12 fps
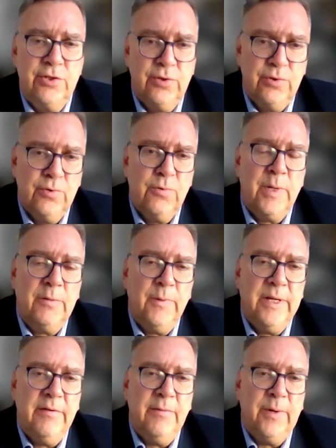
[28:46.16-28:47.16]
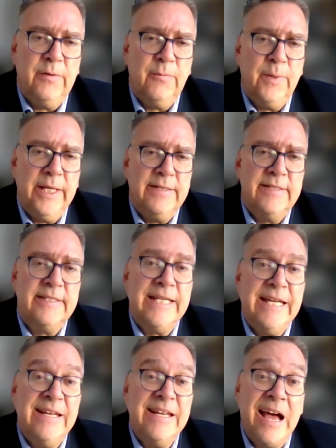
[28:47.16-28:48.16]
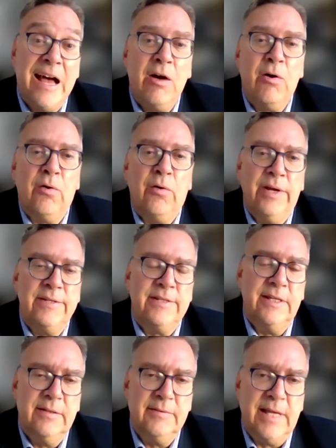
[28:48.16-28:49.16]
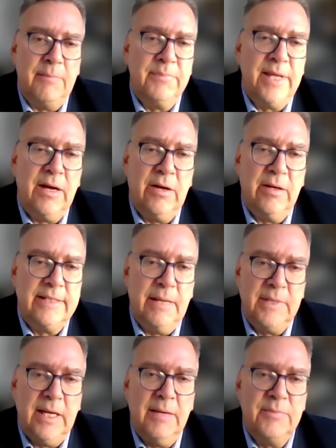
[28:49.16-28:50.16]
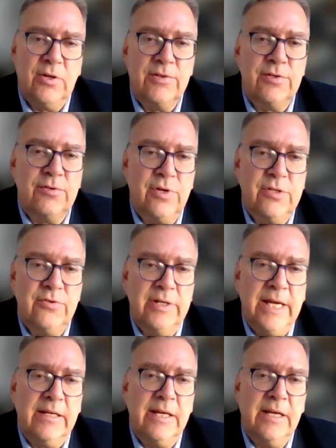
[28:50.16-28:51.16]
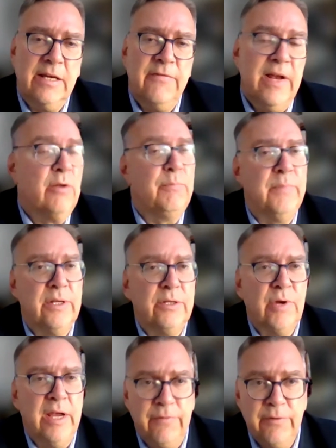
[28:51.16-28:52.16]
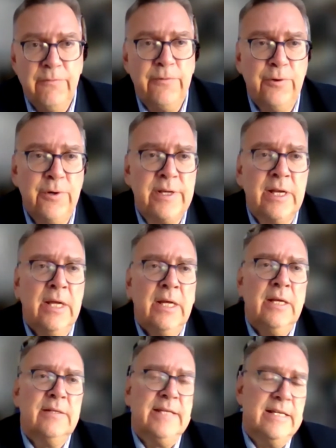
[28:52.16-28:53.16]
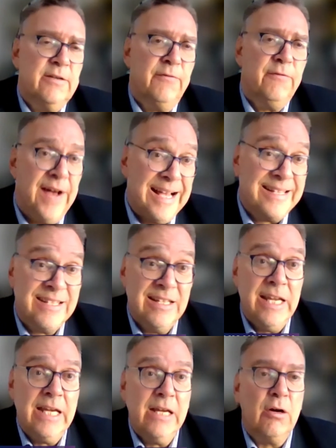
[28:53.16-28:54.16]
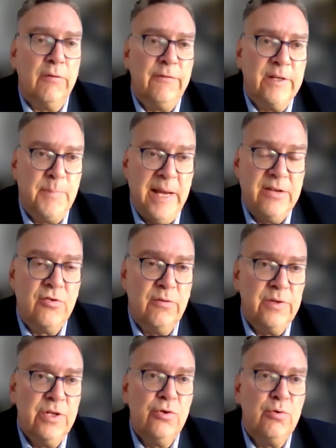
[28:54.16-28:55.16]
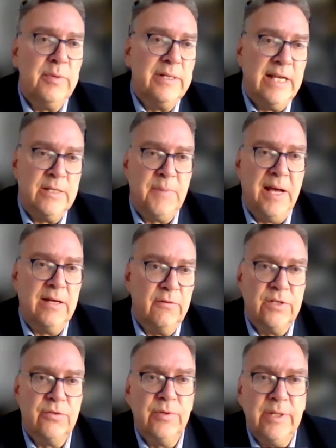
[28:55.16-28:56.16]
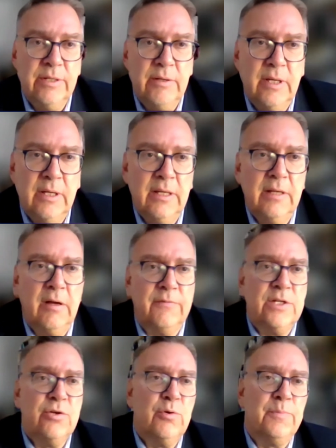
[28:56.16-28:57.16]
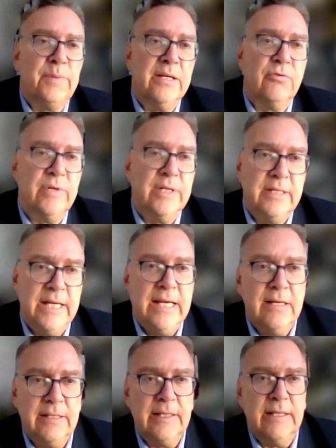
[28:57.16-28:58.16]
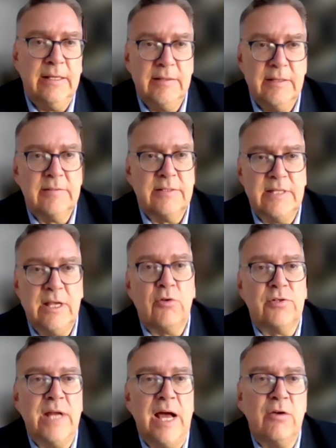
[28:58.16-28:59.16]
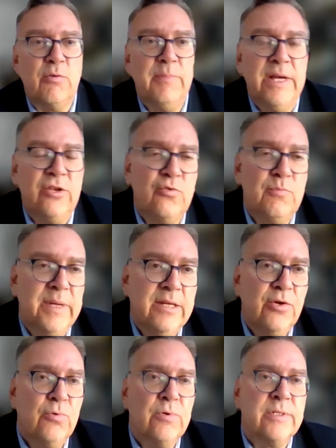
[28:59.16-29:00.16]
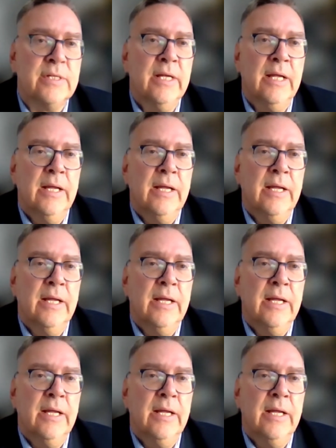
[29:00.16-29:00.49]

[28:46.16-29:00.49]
to do what we see now is sometimes also contradicting development. You have referred, there's a fastening of expansion of renewables as part of the European Green Deal, and then this is also an argument being used